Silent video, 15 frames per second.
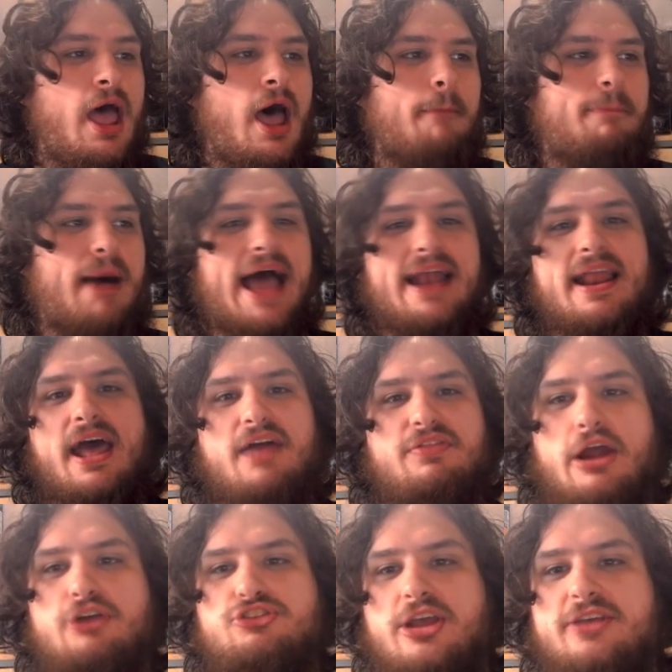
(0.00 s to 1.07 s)
but
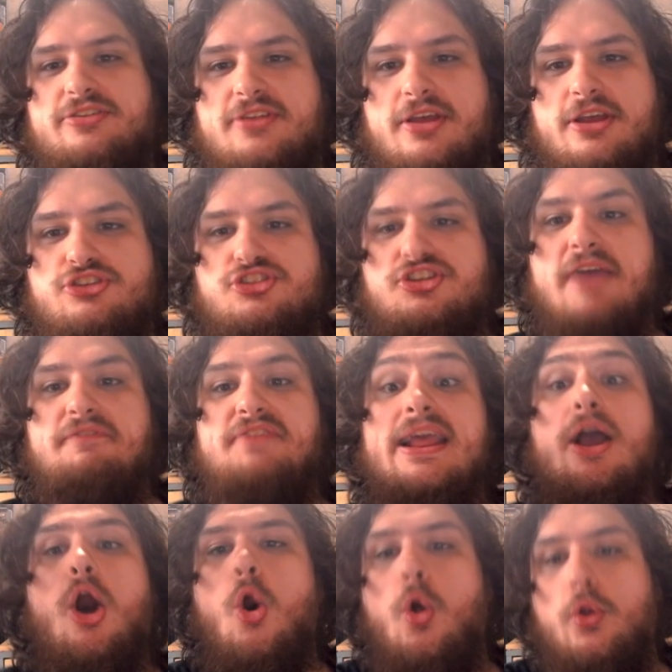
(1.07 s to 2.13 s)
they're just shifting
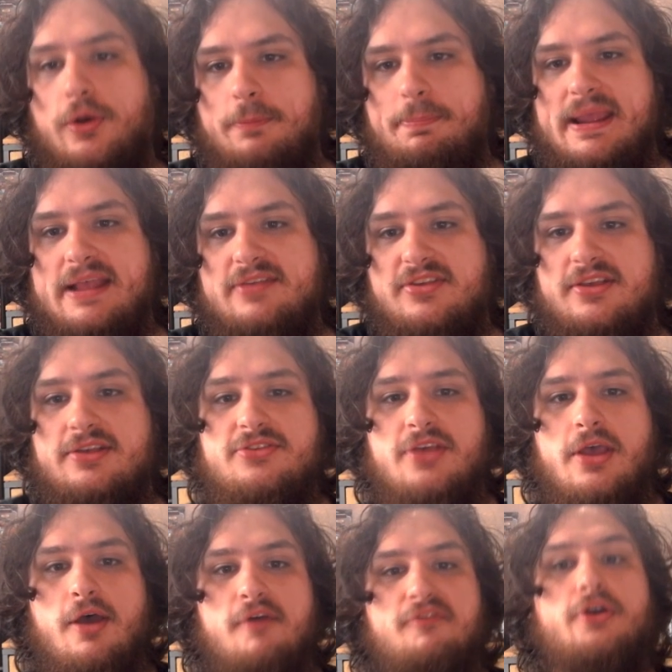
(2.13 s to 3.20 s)
older pieces
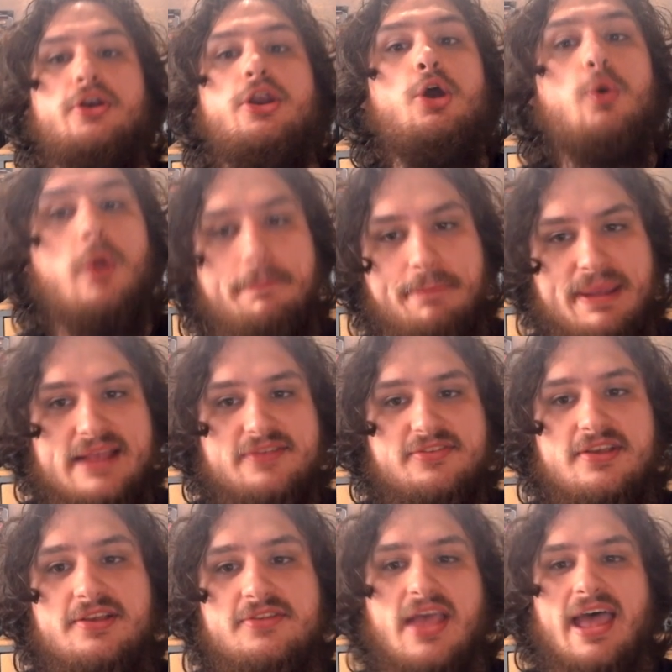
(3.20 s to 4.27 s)
for newer
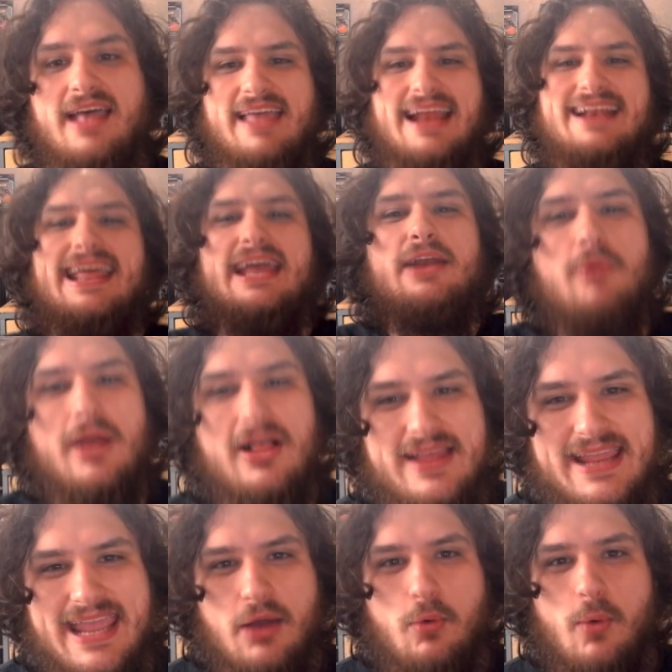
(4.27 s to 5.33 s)
pieces. They didn't really
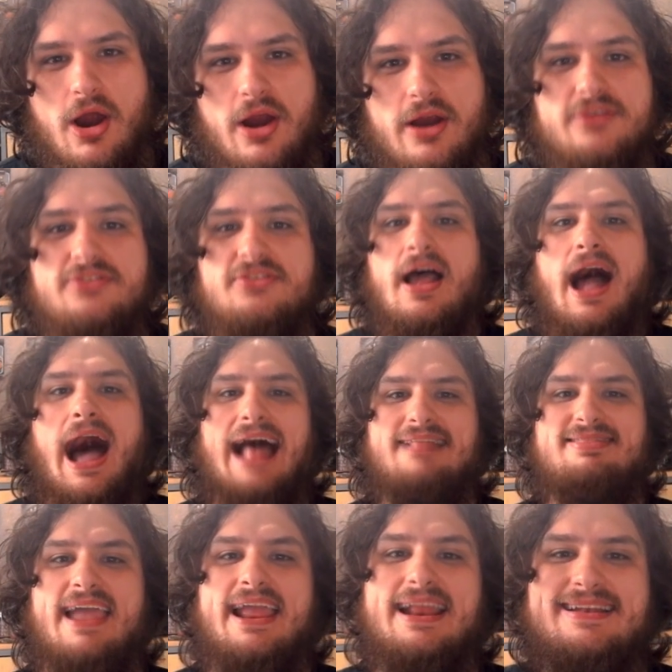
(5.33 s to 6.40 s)
get worse. I
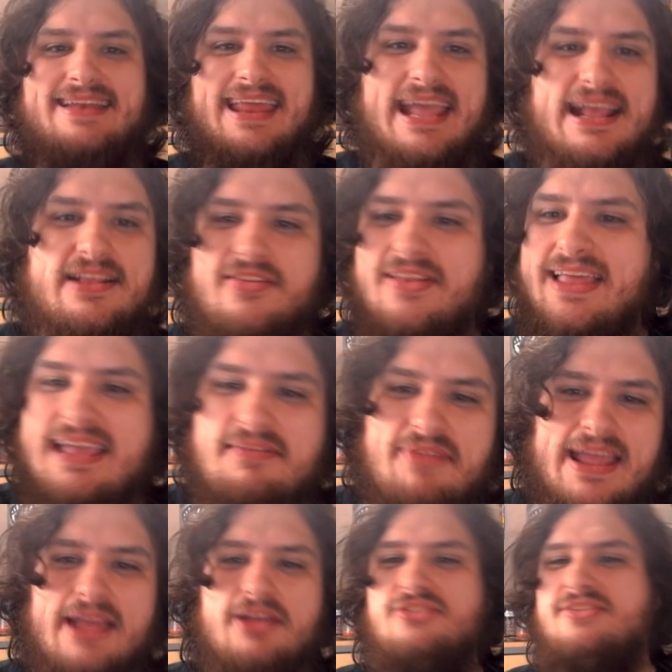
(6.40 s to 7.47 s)
think Diggs
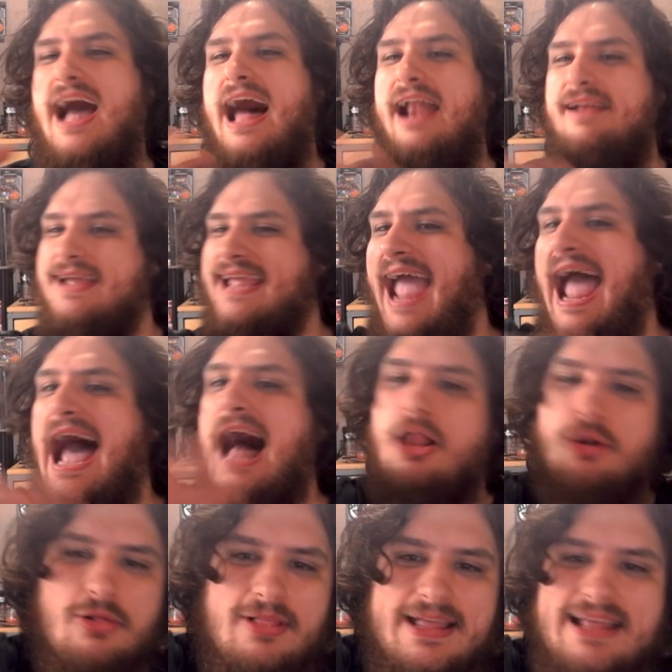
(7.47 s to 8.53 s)
leaving is kind of a
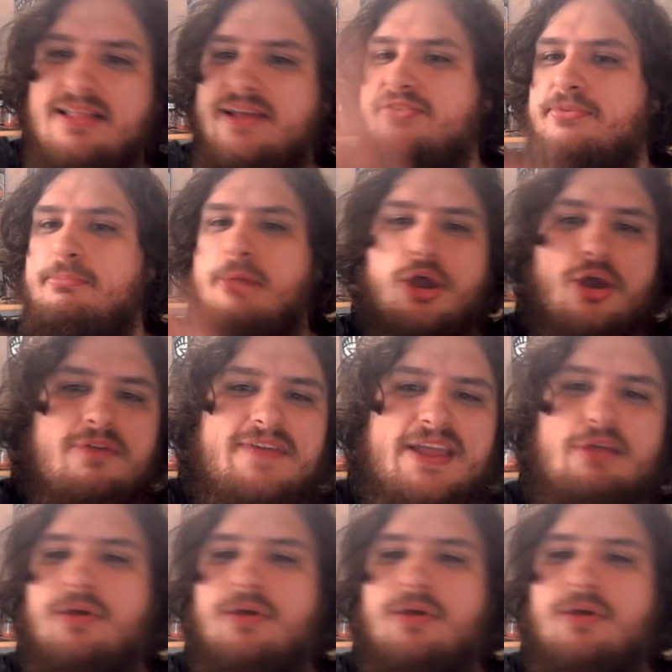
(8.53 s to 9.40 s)
calorie-less move. He